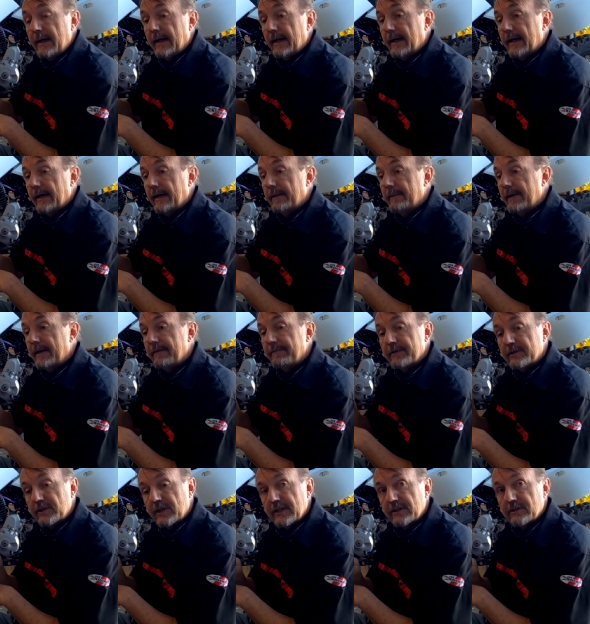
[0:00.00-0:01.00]
And if
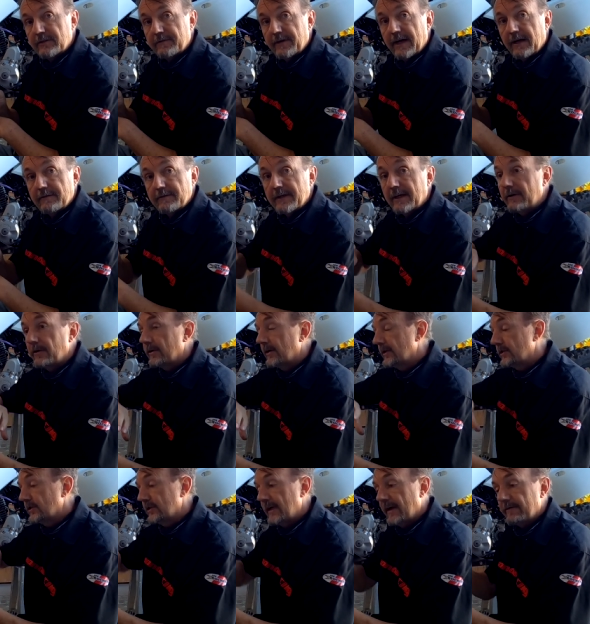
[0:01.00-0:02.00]
you change the valves out, you're
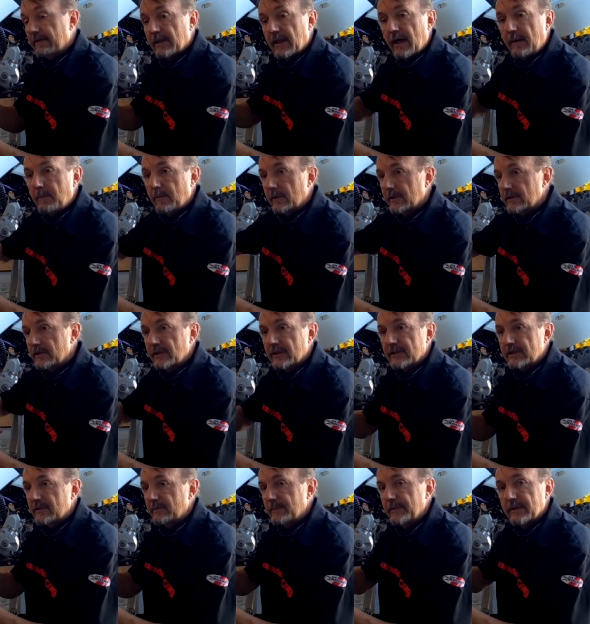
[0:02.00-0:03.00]
going to just have a lot more
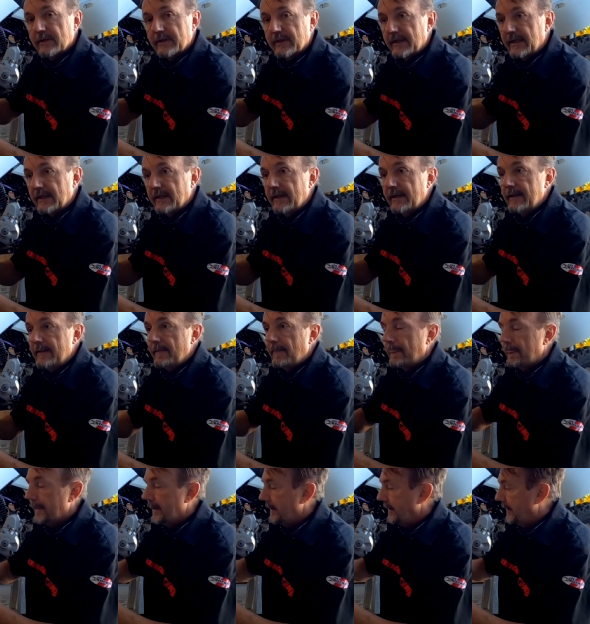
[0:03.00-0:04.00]
adjustability.
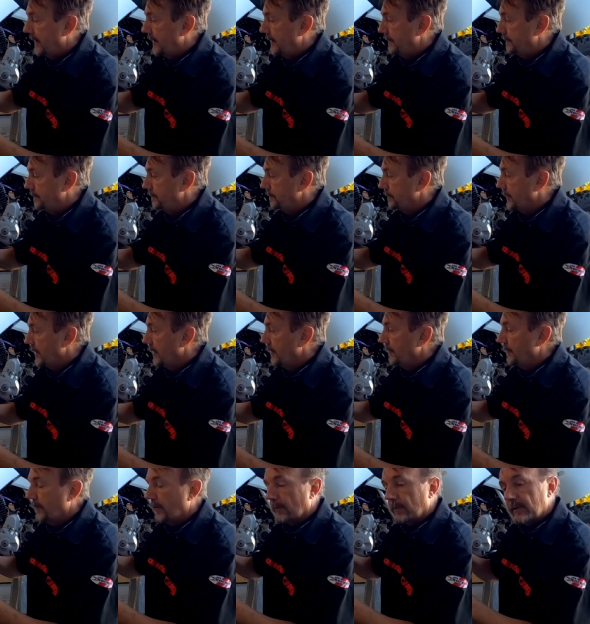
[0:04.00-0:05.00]

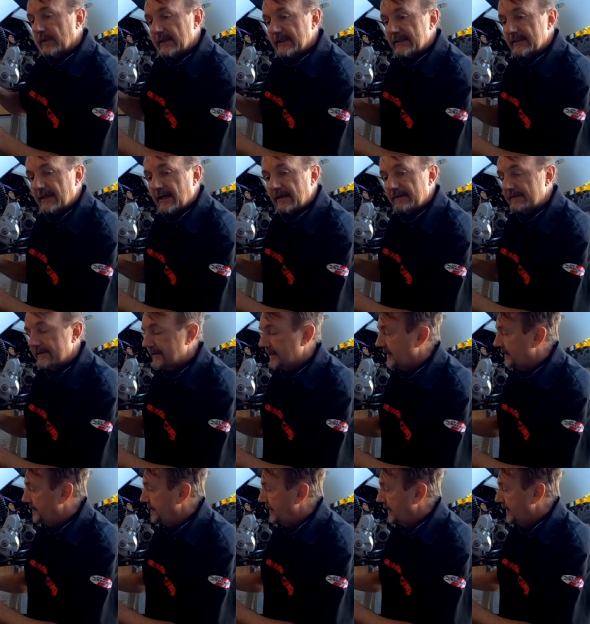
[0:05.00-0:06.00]
For really soft
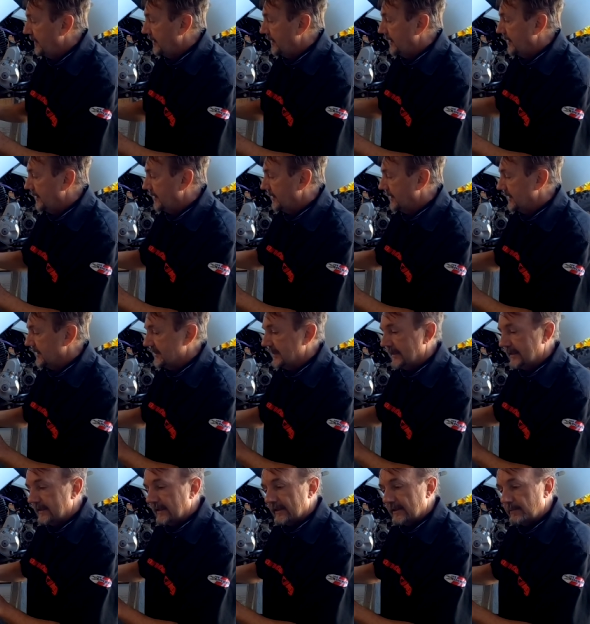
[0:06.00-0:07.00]
stuff, this
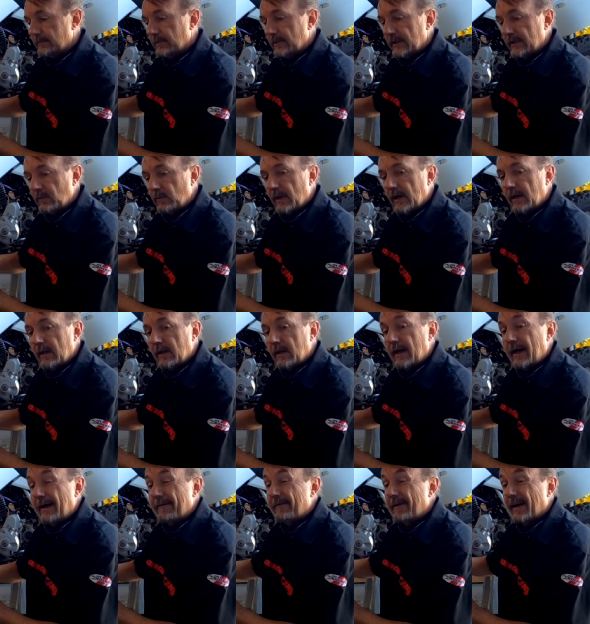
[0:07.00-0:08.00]
thing does pretty well.
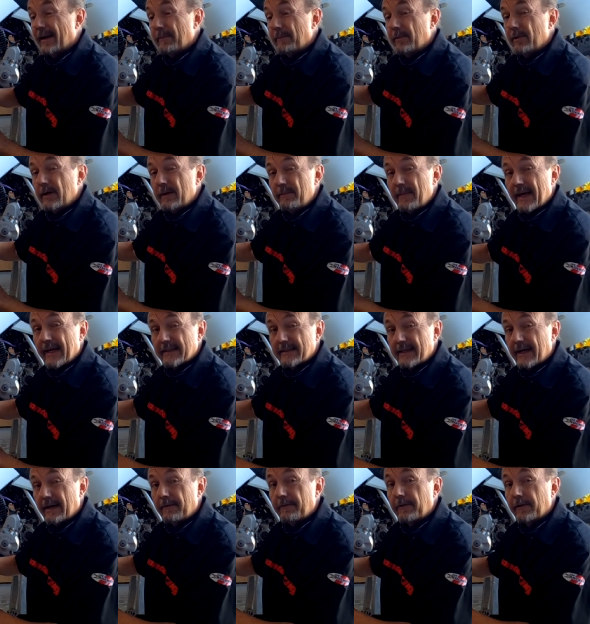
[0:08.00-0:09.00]
I've got it pretty maxed
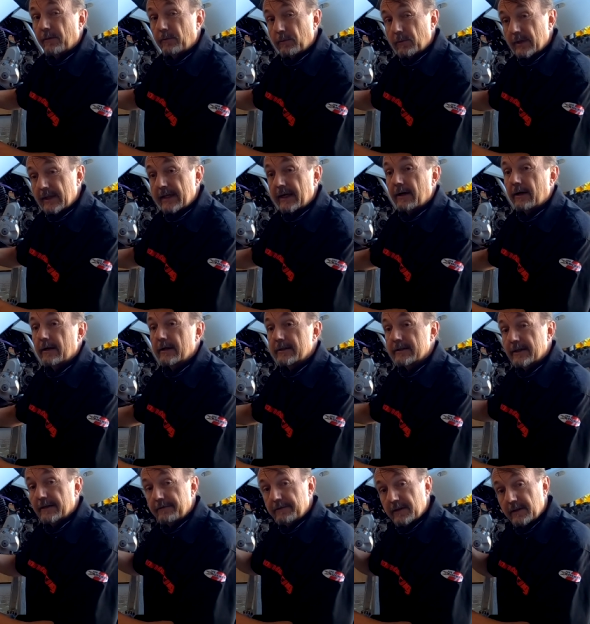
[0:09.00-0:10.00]
out for the really hard
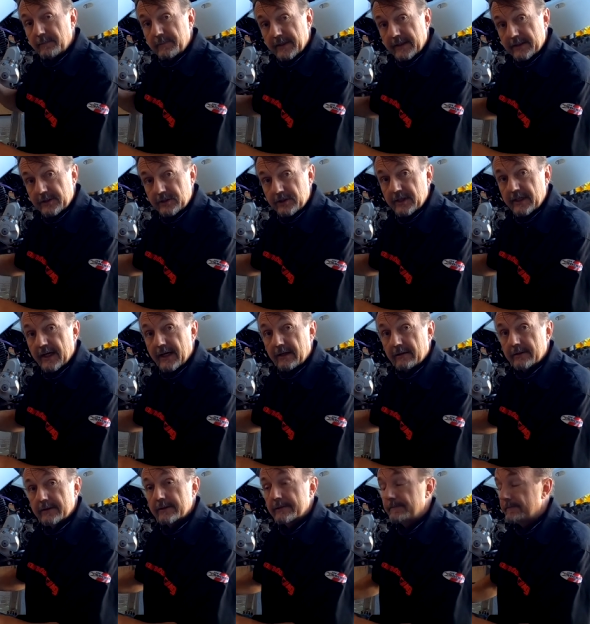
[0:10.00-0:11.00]
stuff and the big G
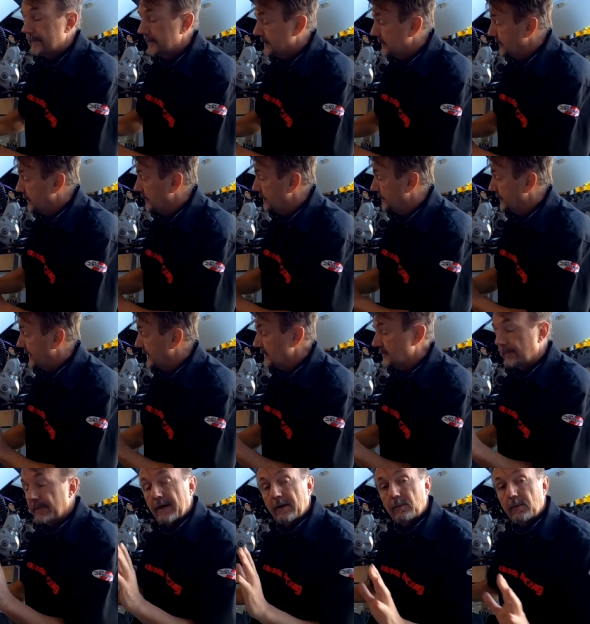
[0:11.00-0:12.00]
outs. So that's
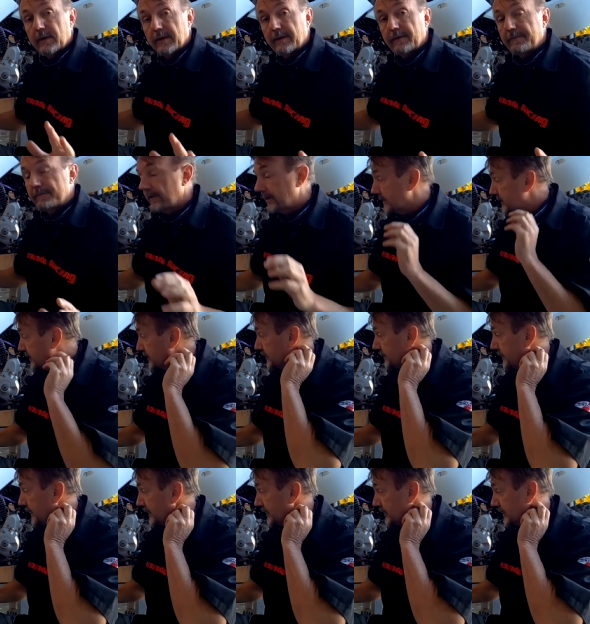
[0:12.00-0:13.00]
about where that front
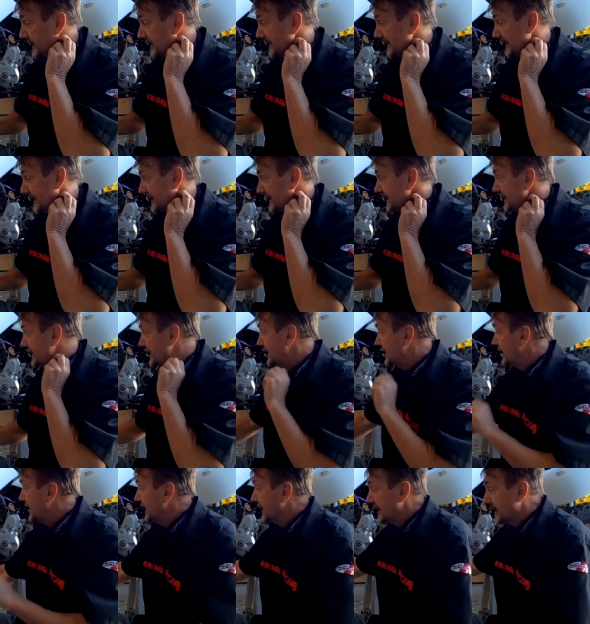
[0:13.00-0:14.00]
suspension sits.
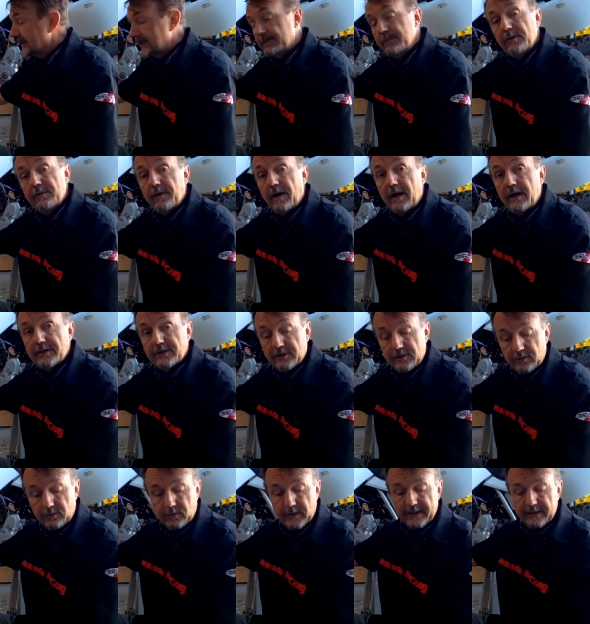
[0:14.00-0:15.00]
Let's move on
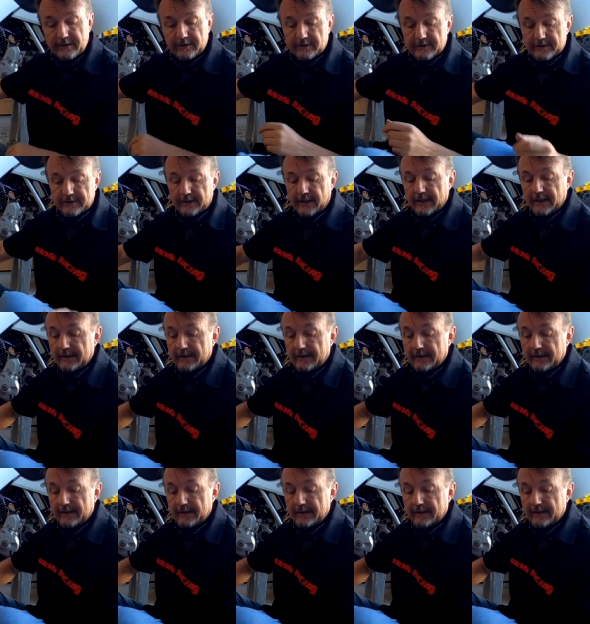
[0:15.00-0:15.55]
to wheels.